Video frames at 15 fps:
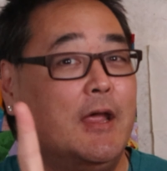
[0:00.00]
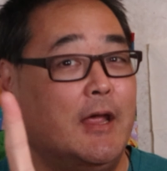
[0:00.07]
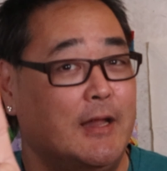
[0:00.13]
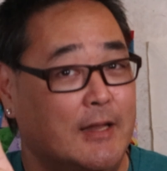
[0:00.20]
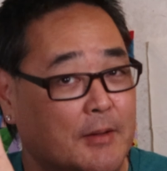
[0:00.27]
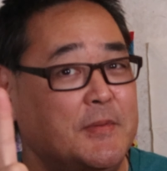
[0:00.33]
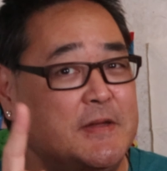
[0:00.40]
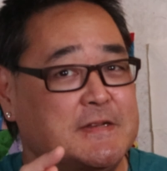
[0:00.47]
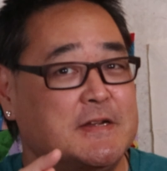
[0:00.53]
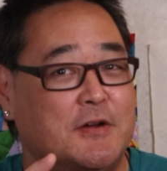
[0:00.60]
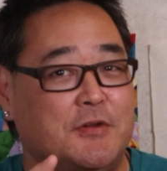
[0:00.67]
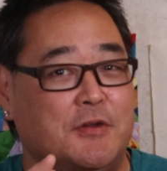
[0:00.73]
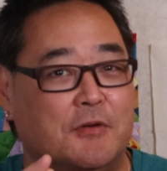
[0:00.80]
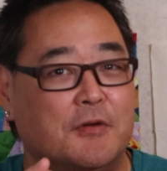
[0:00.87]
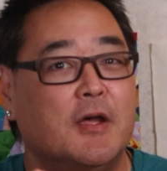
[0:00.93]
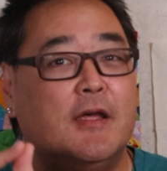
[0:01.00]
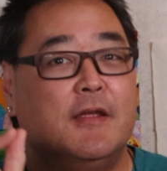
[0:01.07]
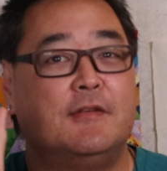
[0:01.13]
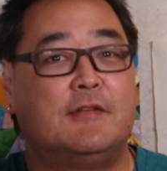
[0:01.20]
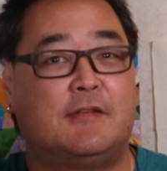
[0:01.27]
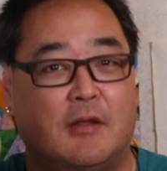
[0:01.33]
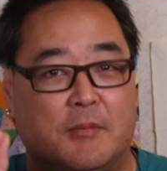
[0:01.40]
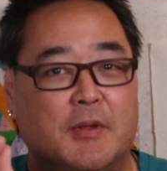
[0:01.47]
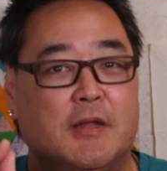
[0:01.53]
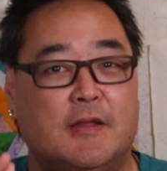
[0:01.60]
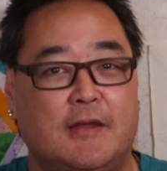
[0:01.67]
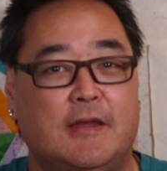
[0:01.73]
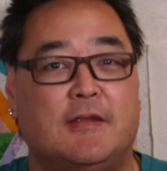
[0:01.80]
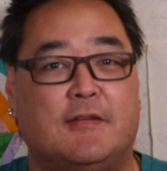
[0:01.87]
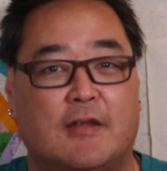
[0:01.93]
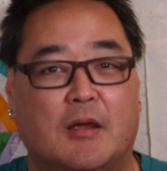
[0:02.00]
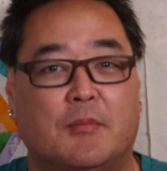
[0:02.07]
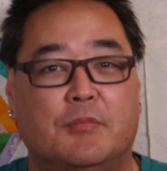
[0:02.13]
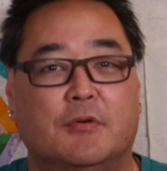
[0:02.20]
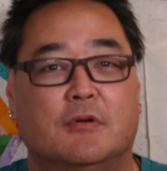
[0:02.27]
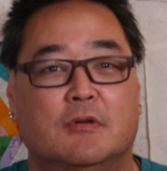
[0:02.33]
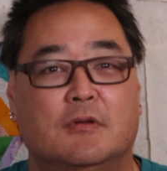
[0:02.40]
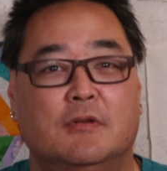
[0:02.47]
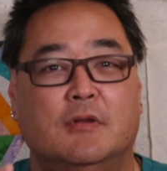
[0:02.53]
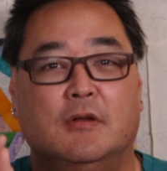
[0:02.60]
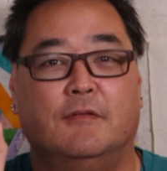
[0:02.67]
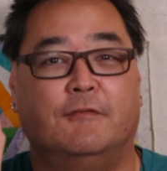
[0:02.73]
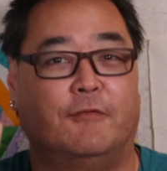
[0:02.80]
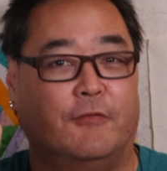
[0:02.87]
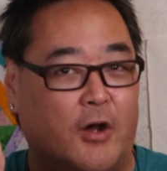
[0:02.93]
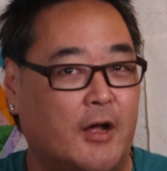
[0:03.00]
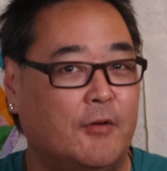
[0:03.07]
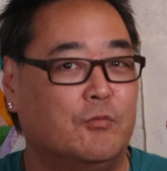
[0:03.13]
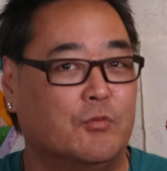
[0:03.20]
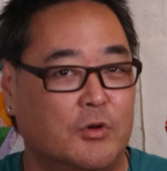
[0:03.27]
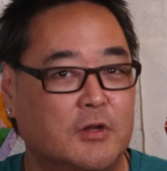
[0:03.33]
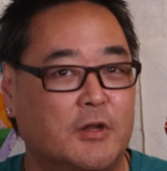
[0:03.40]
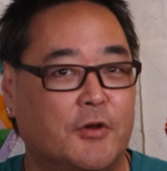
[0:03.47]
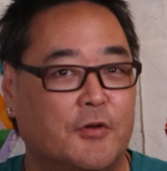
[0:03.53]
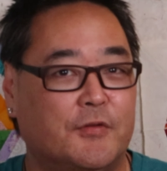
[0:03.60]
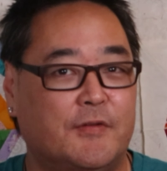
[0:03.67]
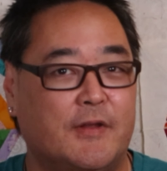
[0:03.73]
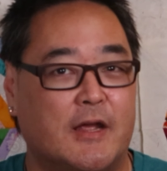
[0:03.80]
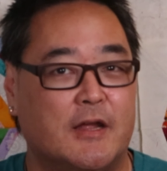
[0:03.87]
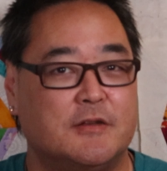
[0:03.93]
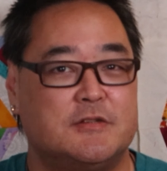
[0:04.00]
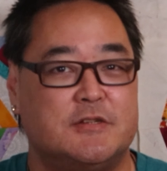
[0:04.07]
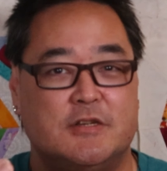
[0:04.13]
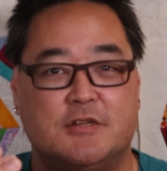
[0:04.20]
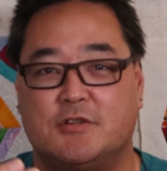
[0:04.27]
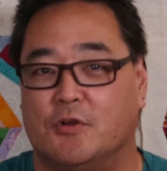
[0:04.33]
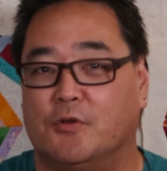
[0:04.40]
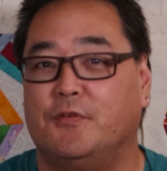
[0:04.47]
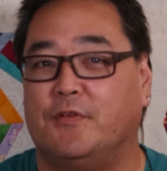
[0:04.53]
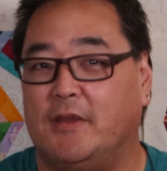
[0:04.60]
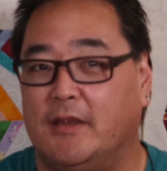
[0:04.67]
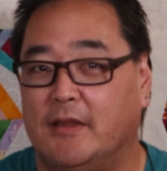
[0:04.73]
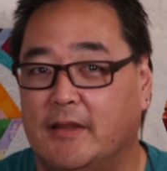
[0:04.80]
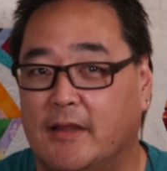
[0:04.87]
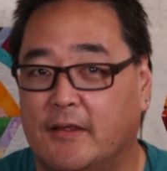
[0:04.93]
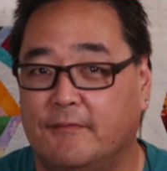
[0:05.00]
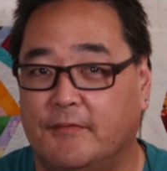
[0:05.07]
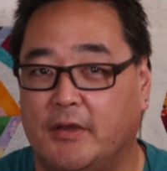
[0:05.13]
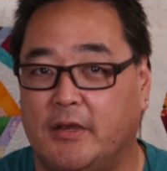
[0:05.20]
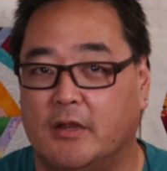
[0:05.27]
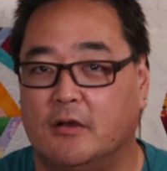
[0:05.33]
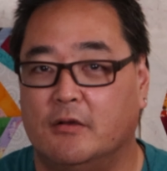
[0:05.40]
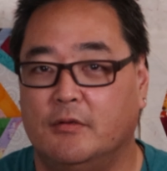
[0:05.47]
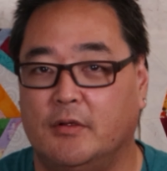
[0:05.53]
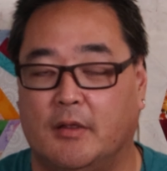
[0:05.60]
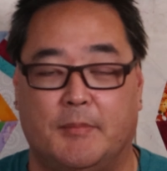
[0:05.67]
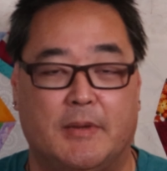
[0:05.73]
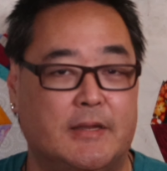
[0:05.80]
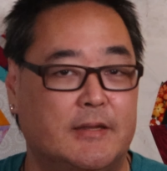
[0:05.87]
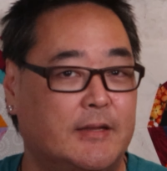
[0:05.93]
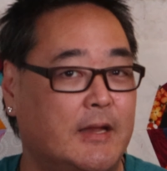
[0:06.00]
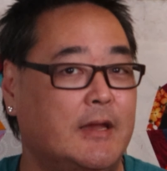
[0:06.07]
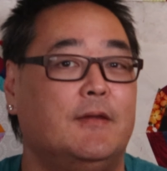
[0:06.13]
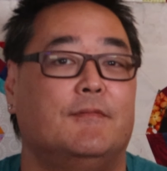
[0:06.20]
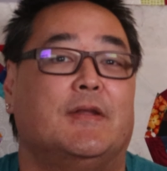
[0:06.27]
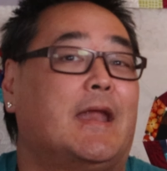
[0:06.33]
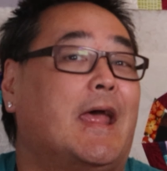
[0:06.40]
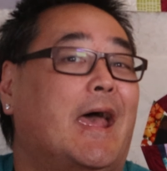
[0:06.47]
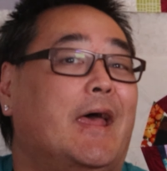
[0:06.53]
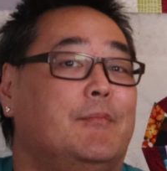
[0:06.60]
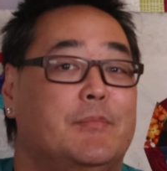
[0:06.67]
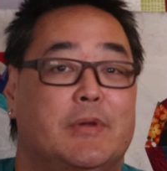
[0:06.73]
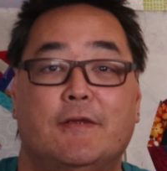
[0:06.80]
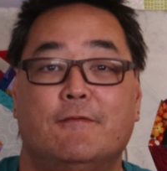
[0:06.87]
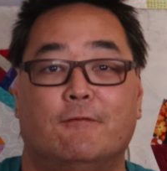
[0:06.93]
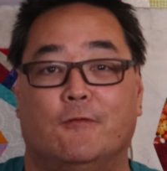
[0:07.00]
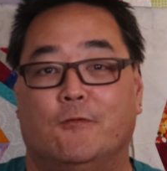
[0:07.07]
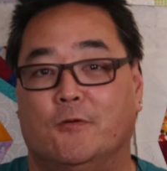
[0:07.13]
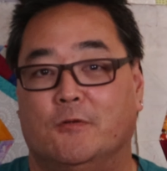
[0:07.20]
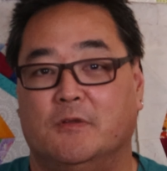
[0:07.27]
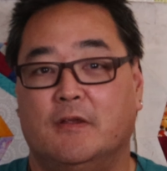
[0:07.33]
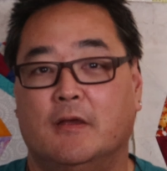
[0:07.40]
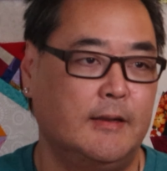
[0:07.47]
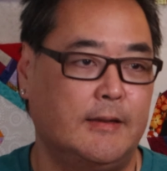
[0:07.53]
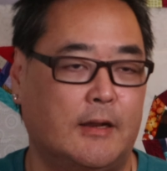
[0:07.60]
And let me tell you, some of the example fraud rulers that she shows in that video, they even had me fooled.